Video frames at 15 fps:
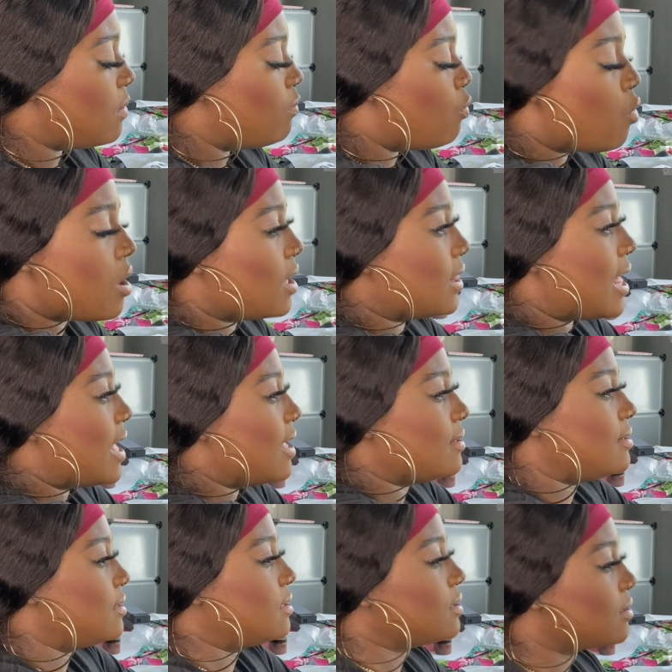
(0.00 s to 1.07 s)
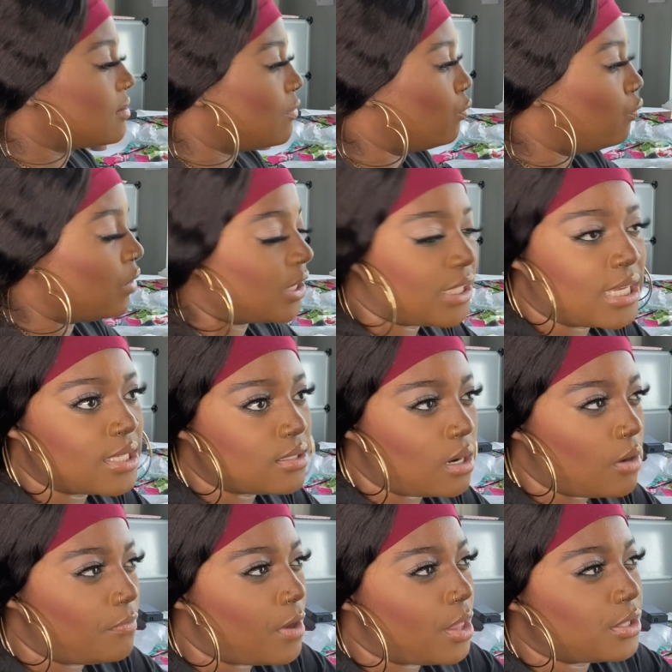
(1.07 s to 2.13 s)
more or less really isn't
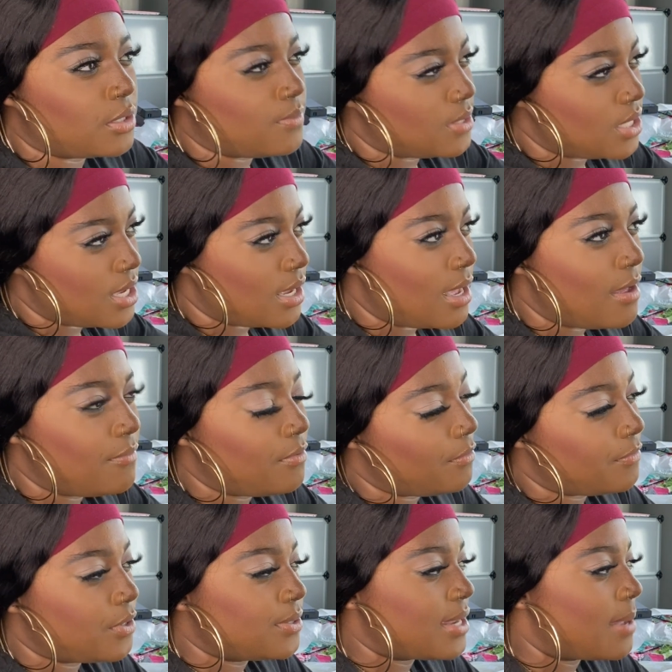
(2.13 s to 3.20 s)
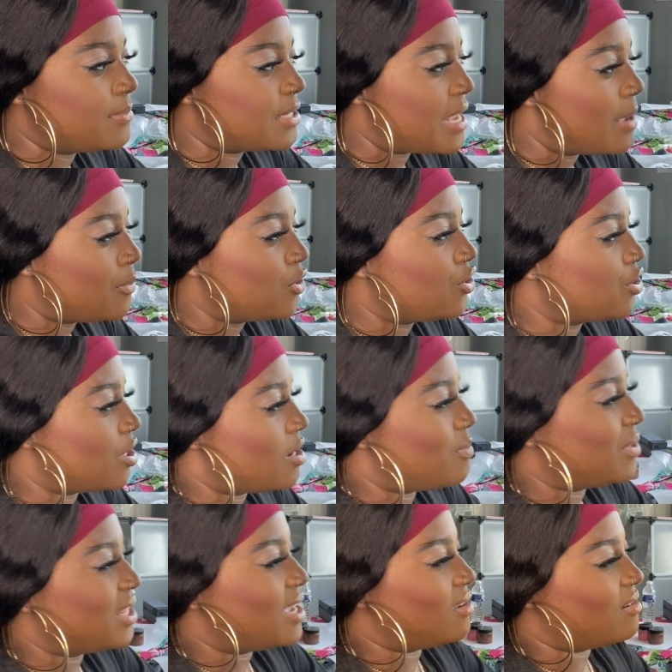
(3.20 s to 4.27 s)
our fault. Like, you would think if a few times it happened, sure,
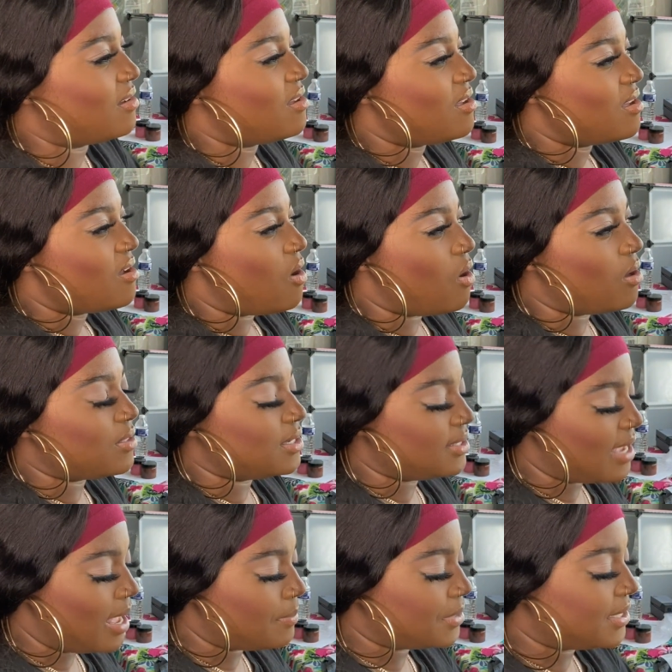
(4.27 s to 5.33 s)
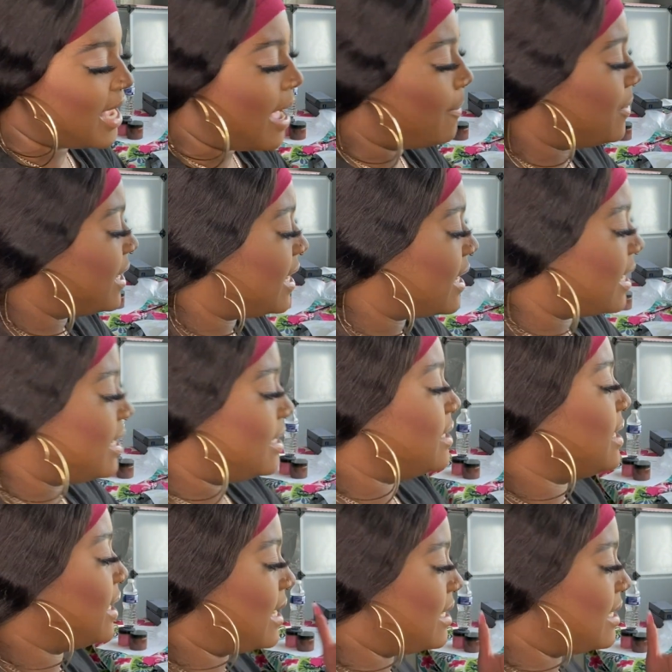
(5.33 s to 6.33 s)
but like all these times it's happening, and like I